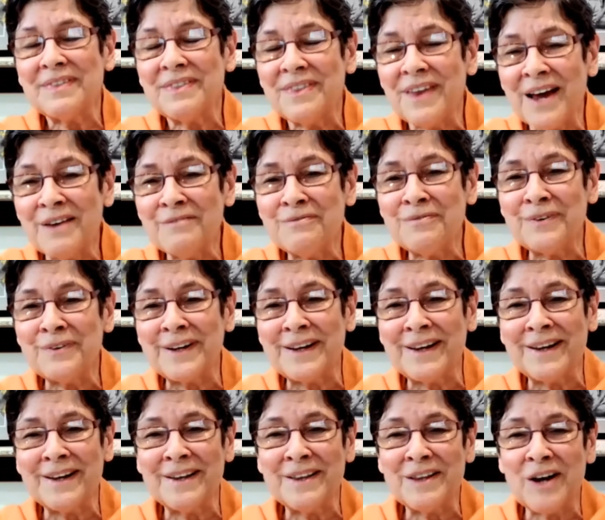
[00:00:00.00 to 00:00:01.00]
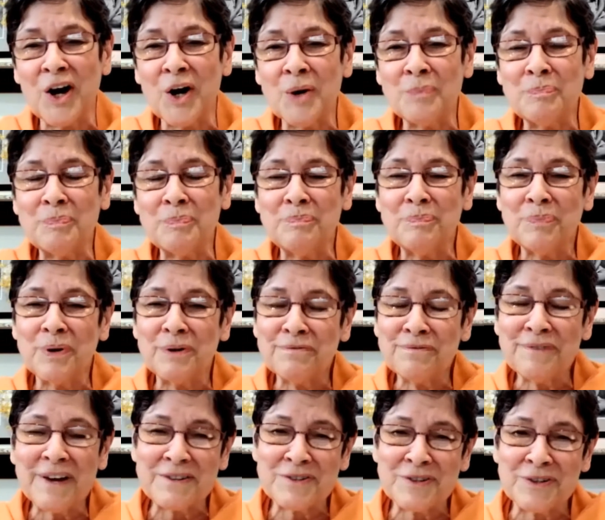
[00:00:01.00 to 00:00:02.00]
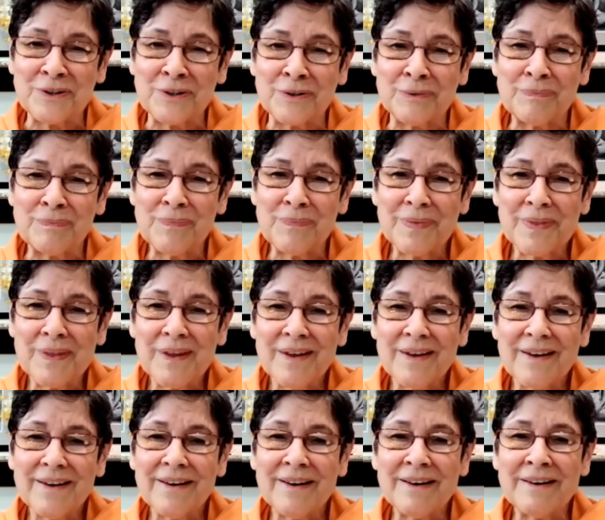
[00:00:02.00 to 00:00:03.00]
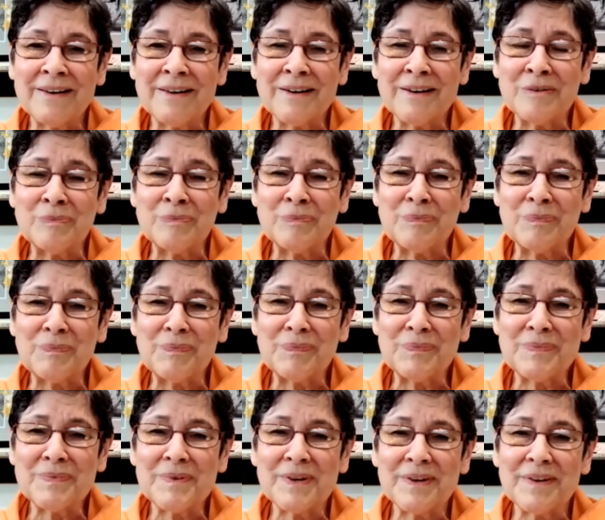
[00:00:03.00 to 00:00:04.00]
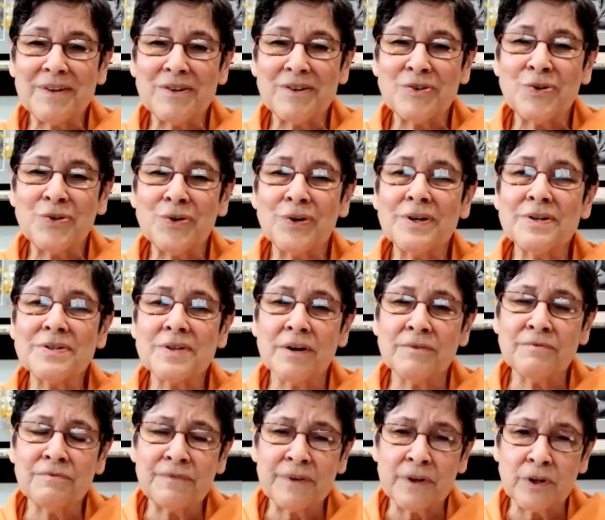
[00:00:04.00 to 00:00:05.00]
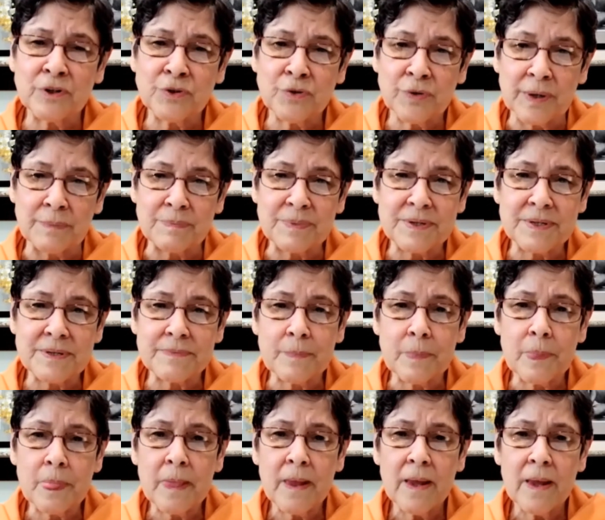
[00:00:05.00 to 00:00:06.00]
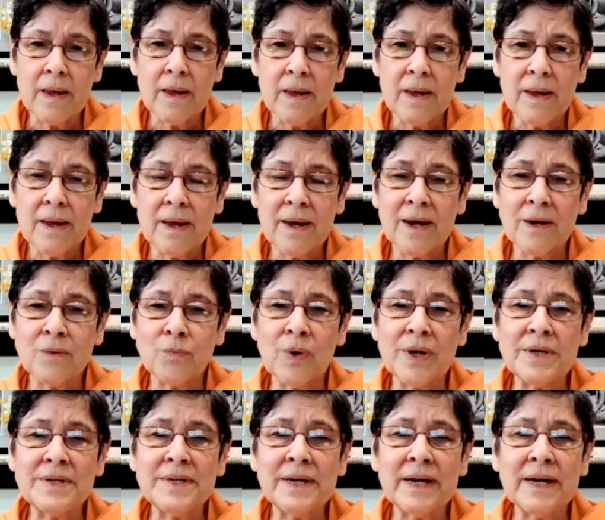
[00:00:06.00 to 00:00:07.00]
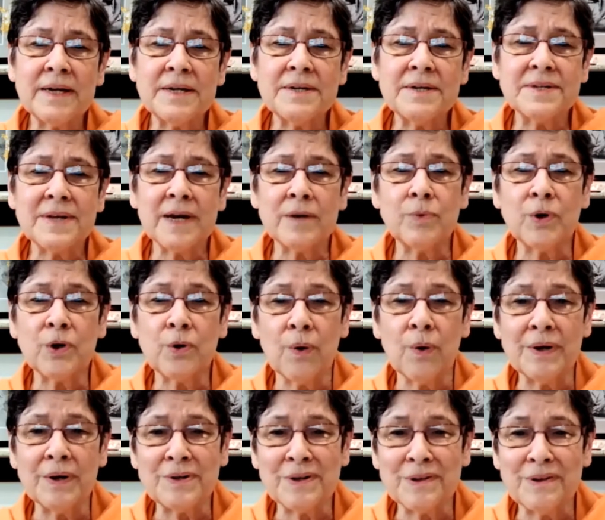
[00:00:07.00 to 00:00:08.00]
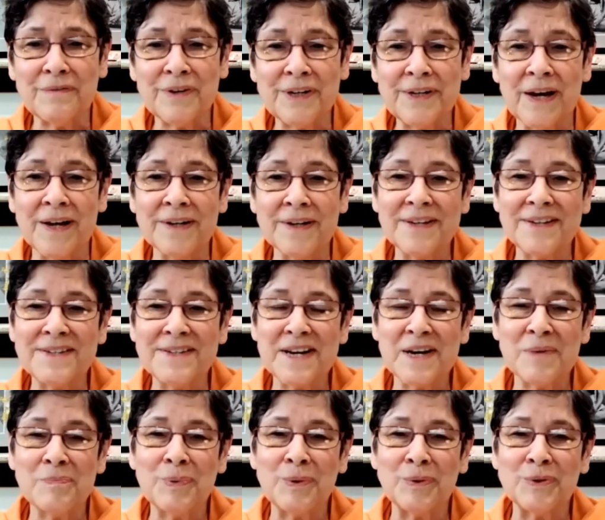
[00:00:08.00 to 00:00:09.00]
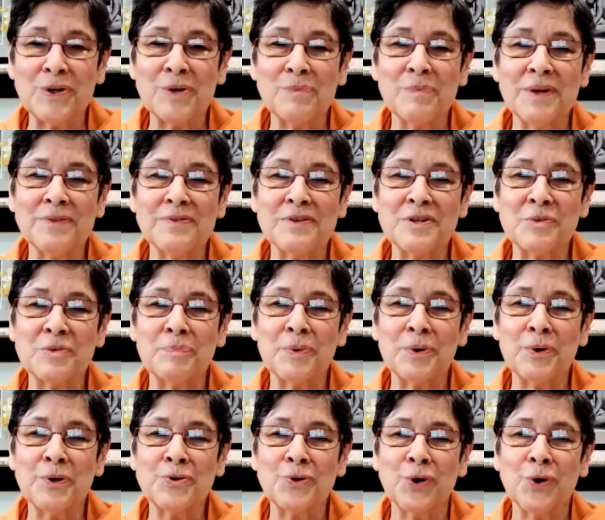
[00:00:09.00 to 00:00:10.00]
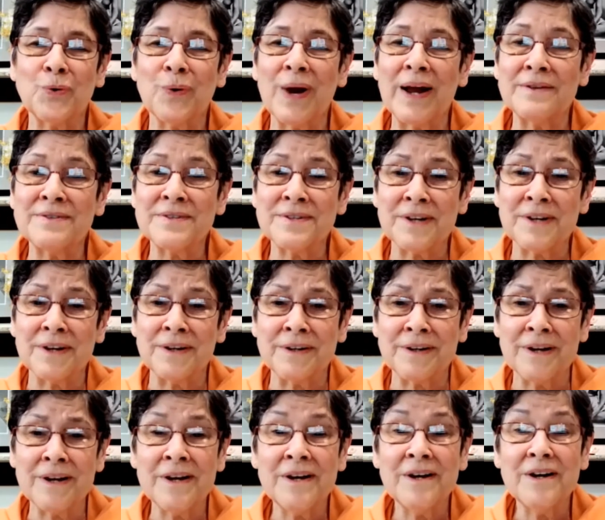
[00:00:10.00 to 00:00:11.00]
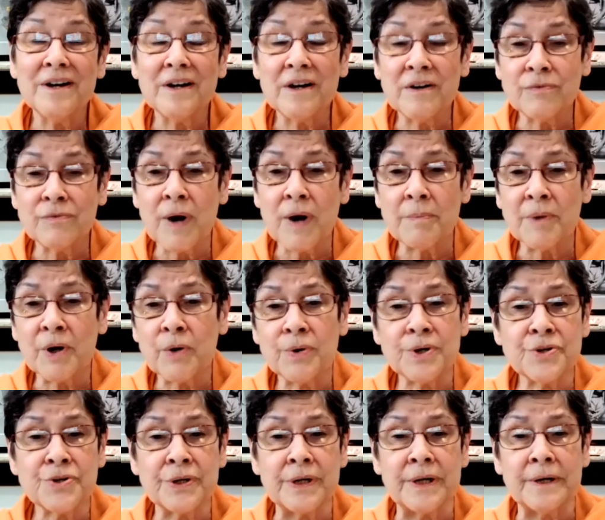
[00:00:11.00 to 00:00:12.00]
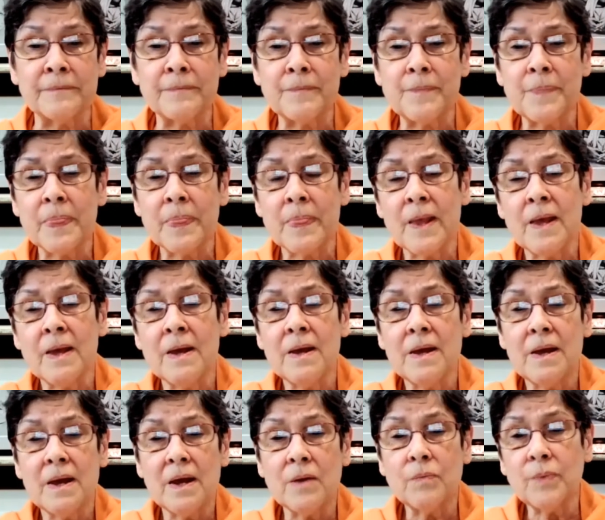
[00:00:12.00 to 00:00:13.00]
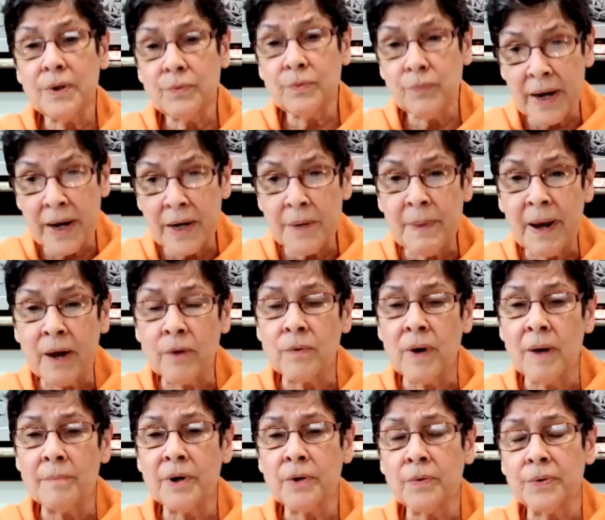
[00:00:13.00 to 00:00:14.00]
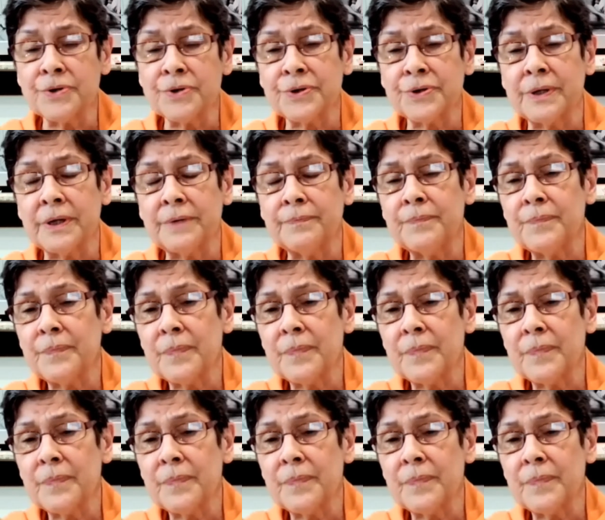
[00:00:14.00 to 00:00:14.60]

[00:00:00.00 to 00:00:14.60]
thankfully, our professor took us on field trips. And one day he said, we're going to the Vedanta Temple to meet the spiritual grandson of Ramakrishna. And we'd read about Ramakrishna.